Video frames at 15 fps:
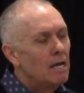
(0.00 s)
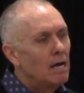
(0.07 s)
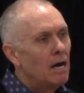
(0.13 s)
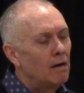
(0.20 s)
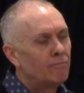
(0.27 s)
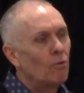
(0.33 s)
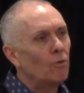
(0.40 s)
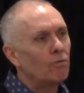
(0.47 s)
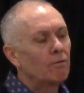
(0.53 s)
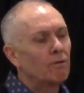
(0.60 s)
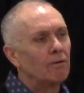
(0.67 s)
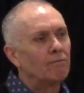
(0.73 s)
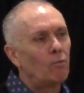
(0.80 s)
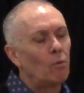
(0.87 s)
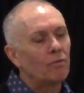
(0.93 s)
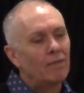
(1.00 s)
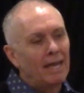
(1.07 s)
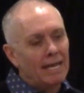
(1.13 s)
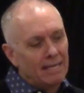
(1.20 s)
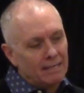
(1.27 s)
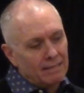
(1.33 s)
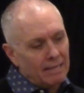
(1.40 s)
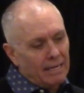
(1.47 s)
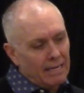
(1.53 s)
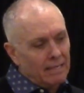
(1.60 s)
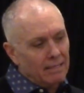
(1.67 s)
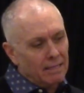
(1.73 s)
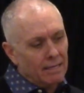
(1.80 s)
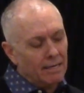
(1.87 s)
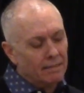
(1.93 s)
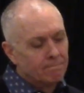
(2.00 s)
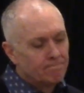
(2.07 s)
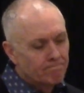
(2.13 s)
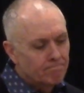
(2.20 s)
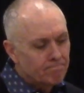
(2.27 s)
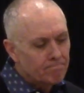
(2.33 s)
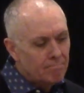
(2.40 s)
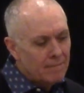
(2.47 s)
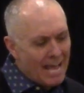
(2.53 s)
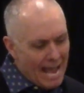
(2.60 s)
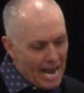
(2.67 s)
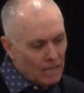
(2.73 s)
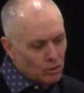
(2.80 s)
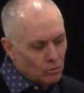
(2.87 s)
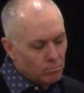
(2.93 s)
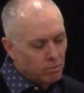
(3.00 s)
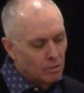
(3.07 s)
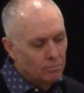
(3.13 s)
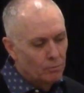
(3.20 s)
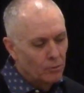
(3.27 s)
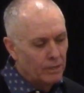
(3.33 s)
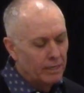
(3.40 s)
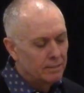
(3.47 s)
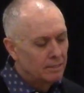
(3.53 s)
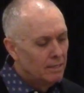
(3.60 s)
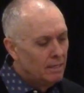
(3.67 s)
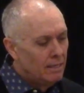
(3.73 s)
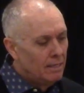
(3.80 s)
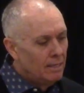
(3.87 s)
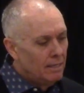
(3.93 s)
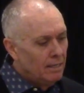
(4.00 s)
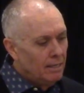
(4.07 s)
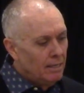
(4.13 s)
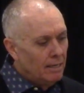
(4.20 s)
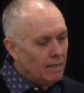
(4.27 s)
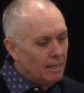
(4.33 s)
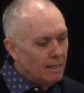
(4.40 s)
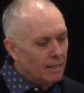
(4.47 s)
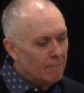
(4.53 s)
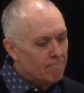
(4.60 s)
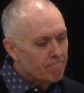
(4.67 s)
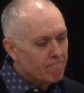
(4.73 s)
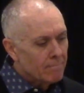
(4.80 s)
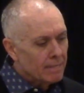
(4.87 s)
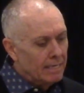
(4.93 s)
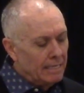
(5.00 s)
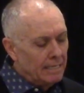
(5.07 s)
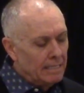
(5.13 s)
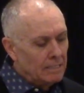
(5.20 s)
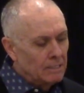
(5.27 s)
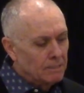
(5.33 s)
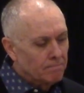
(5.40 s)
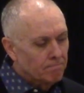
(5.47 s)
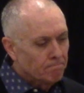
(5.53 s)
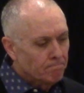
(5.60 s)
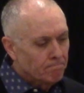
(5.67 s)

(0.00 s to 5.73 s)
A fourth, fourth thing in the actual blueprint uh, is,